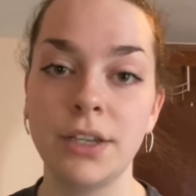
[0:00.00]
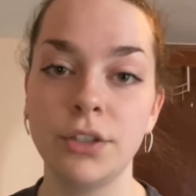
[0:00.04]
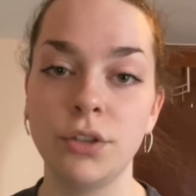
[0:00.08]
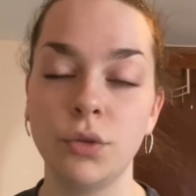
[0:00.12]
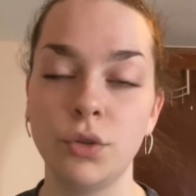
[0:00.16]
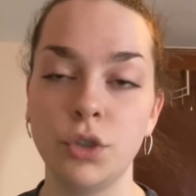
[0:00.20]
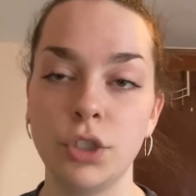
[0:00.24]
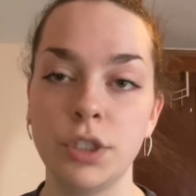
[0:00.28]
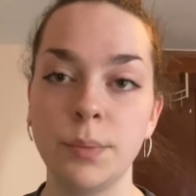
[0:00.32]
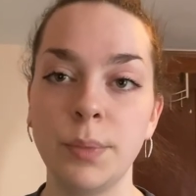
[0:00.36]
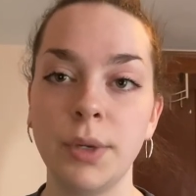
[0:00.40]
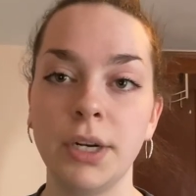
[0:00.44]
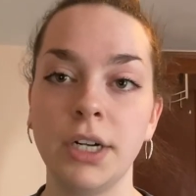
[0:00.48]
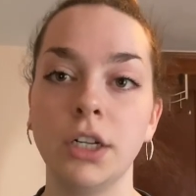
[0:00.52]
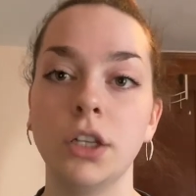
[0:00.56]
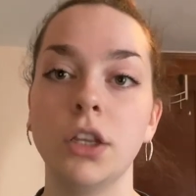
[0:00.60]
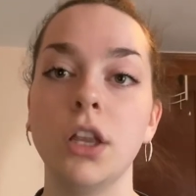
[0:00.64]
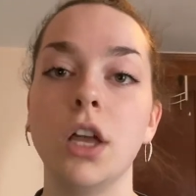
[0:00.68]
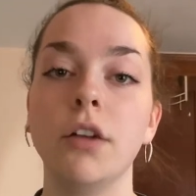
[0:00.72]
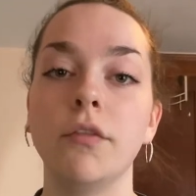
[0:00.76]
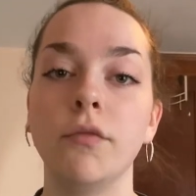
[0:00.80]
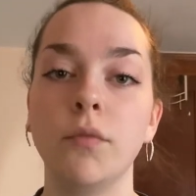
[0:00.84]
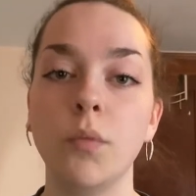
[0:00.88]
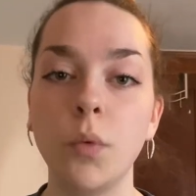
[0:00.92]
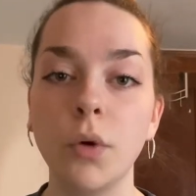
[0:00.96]
So she's putting a
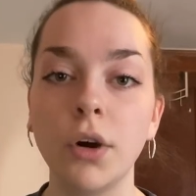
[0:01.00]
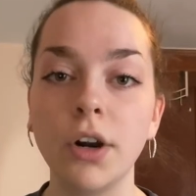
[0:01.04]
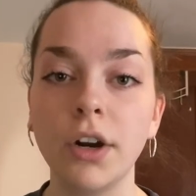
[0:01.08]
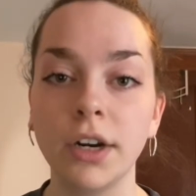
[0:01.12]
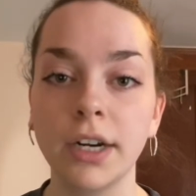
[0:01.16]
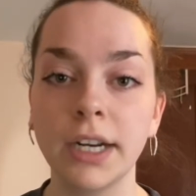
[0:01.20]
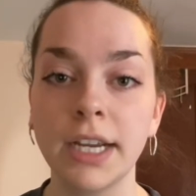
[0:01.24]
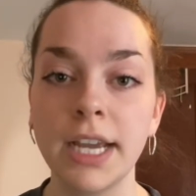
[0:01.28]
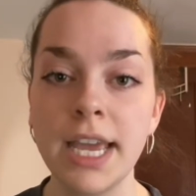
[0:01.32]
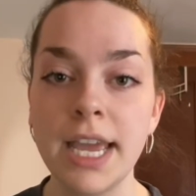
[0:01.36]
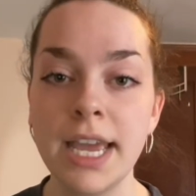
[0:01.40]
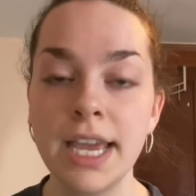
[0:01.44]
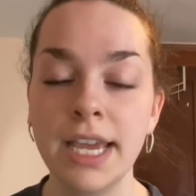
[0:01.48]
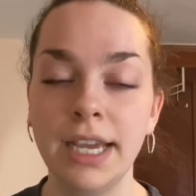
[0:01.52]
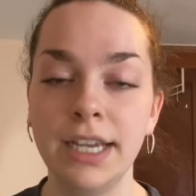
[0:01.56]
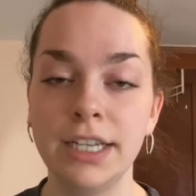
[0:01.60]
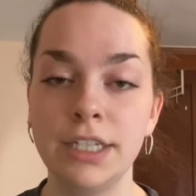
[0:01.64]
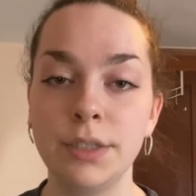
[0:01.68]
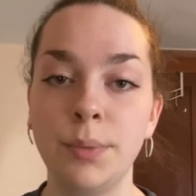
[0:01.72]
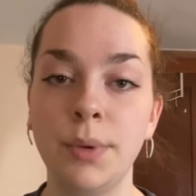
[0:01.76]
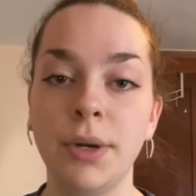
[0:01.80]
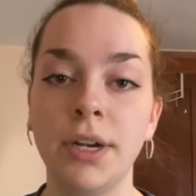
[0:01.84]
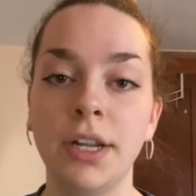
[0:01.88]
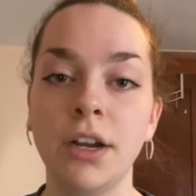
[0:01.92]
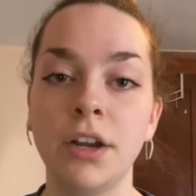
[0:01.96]
lot of work into
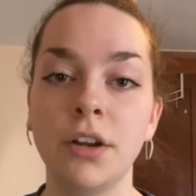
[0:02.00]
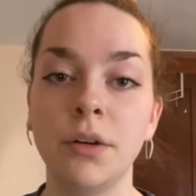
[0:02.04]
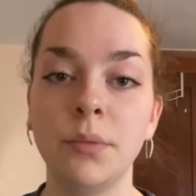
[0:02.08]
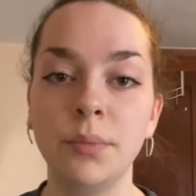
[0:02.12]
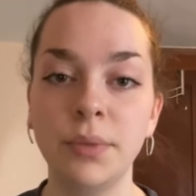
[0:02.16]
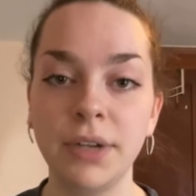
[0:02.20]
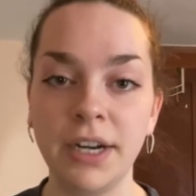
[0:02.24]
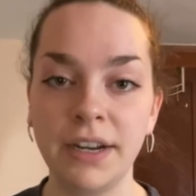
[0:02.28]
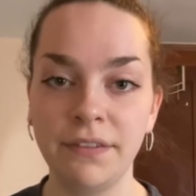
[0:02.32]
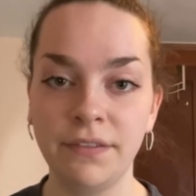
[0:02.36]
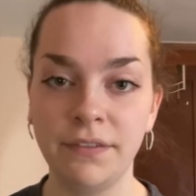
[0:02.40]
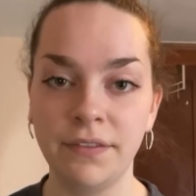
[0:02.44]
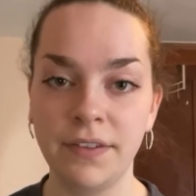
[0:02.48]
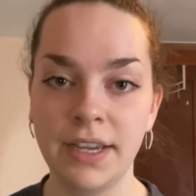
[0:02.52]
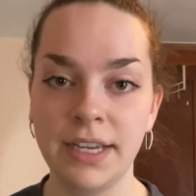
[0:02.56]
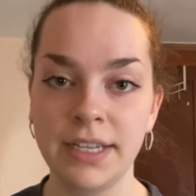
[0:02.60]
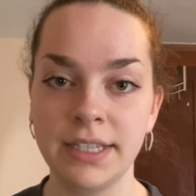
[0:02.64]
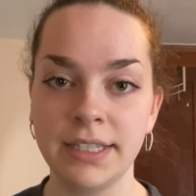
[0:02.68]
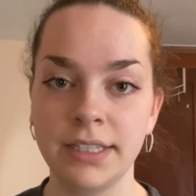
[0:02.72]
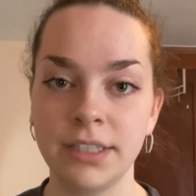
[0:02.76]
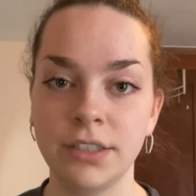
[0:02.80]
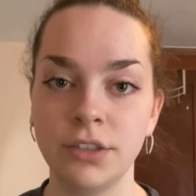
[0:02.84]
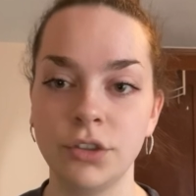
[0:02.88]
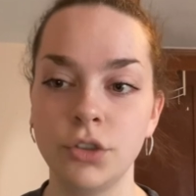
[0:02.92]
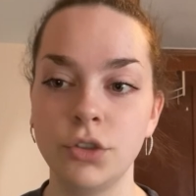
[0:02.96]
putting on a brave
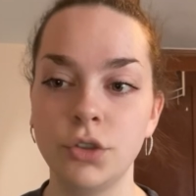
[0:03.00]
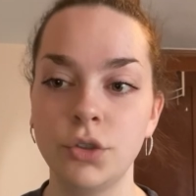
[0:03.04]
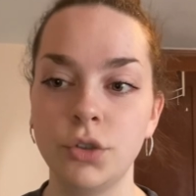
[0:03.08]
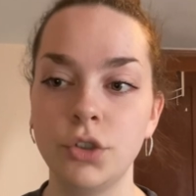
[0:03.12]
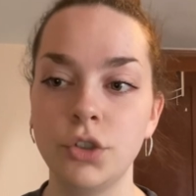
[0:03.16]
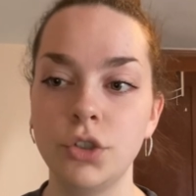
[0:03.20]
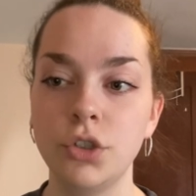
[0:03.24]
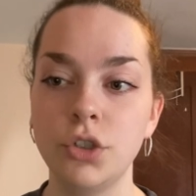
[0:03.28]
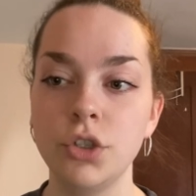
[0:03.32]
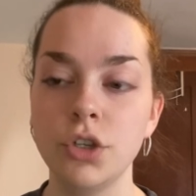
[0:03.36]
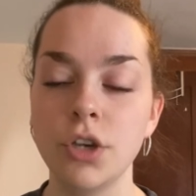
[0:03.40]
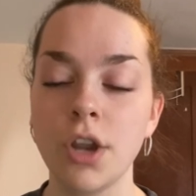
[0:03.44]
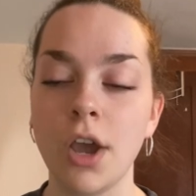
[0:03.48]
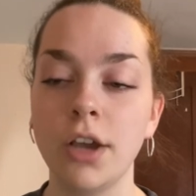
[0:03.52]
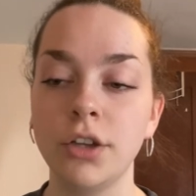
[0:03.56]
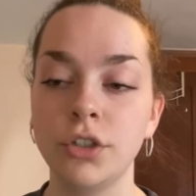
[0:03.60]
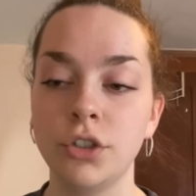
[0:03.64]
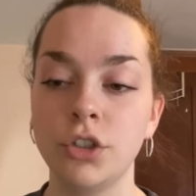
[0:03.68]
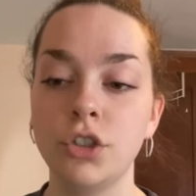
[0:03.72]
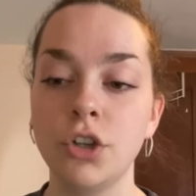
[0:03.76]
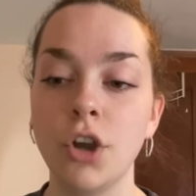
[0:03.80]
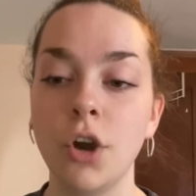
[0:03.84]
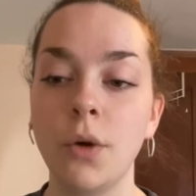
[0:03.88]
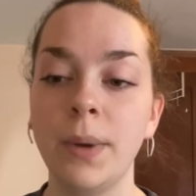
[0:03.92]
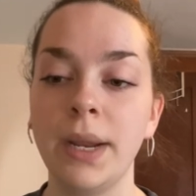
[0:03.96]
face and not
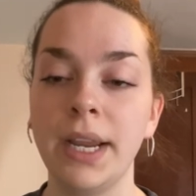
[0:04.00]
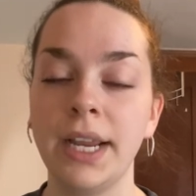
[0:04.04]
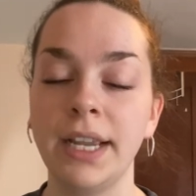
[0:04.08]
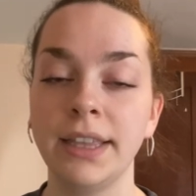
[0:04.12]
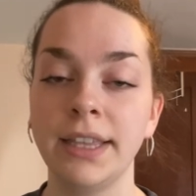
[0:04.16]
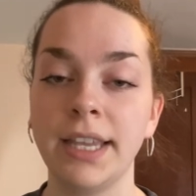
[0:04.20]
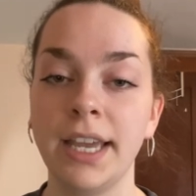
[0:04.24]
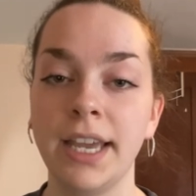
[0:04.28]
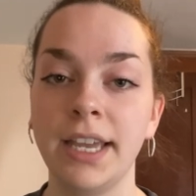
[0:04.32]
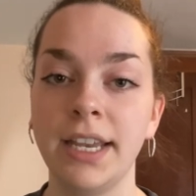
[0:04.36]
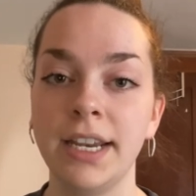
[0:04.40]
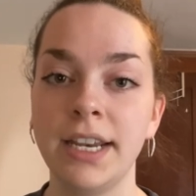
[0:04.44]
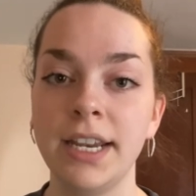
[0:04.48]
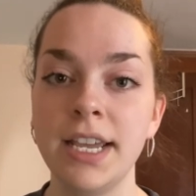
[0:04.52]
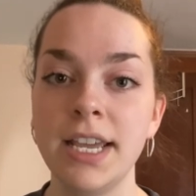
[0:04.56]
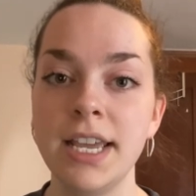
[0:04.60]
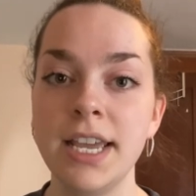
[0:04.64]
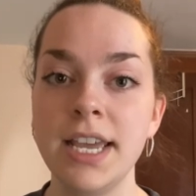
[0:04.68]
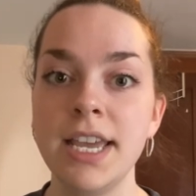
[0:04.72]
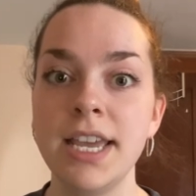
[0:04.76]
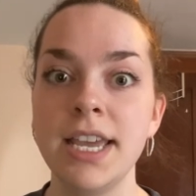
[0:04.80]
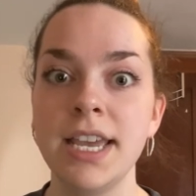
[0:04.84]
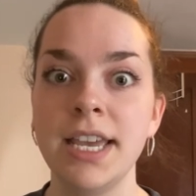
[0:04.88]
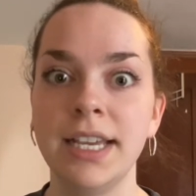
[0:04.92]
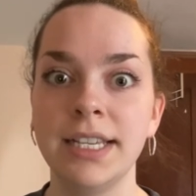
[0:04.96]
showing that
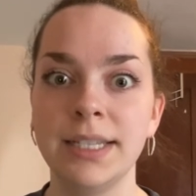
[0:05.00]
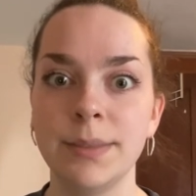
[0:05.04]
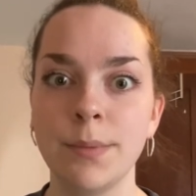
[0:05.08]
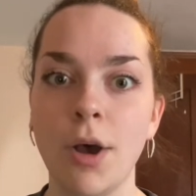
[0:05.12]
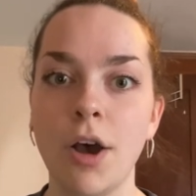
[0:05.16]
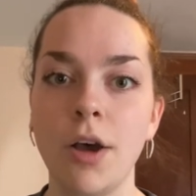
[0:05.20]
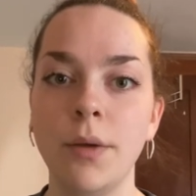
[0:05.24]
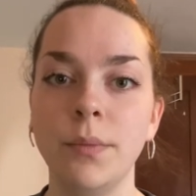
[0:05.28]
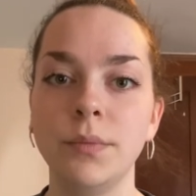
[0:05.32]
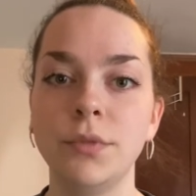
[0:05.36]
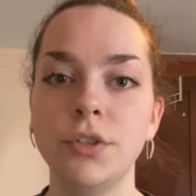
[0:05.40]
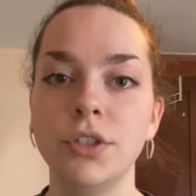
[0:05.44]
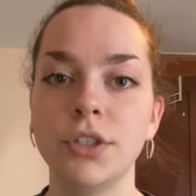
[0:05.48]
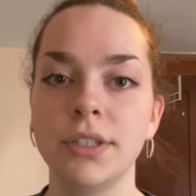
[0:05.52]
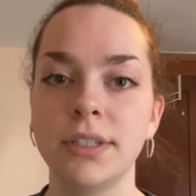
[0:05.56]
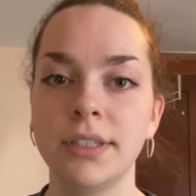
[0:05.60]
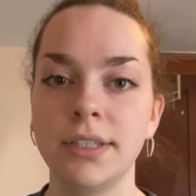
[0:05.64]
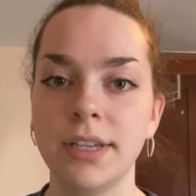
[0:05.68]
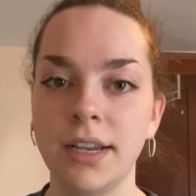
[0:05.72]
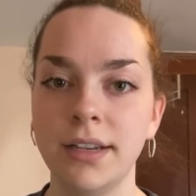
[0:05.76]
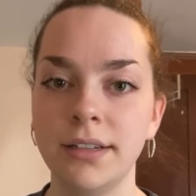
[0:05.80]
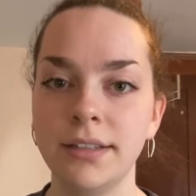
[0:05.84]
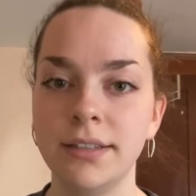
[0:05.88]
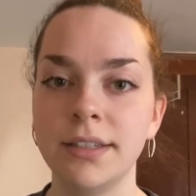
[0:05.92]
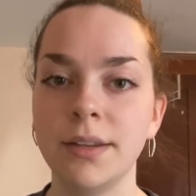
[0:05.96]
his mom just
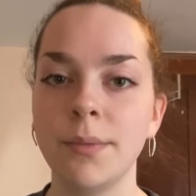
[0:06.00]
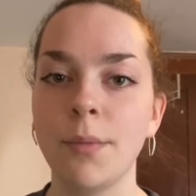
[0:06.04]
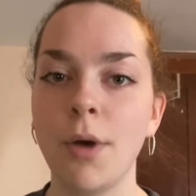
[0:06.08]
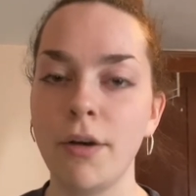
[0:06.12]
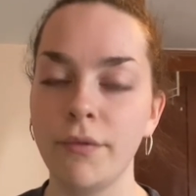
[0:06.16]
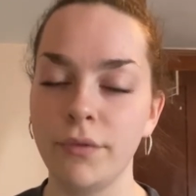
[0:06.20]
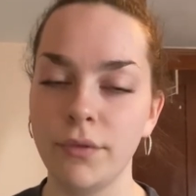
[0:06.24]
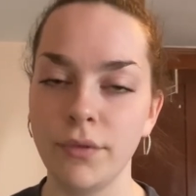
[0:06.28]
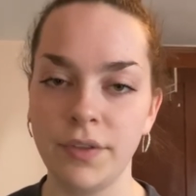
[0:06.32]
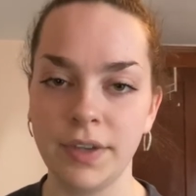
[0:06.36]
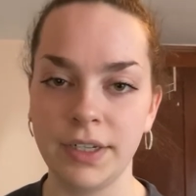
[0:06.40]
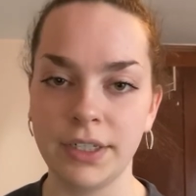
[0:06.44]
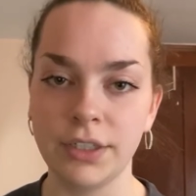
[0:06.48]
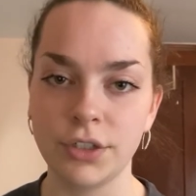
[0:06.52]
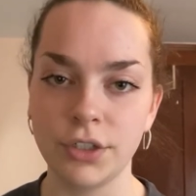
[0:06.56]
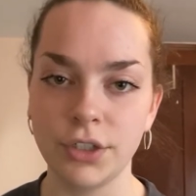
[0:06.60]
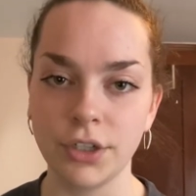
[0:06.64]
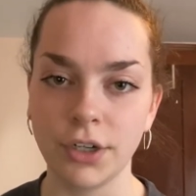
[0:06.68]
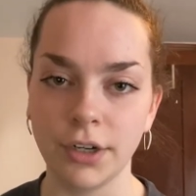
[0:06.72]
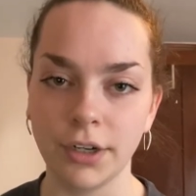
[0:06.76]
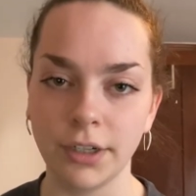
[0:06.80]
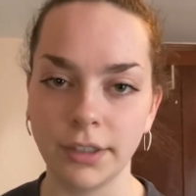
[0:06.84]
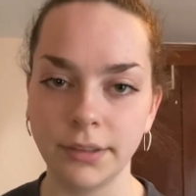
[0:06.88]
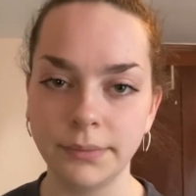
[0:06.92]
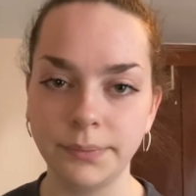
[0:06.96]
said some awful things to
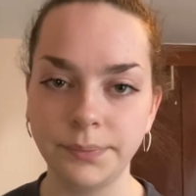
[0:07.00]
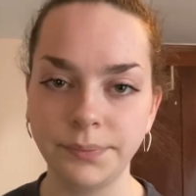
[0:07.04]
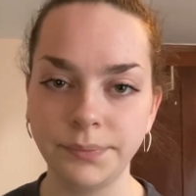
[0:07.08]
her.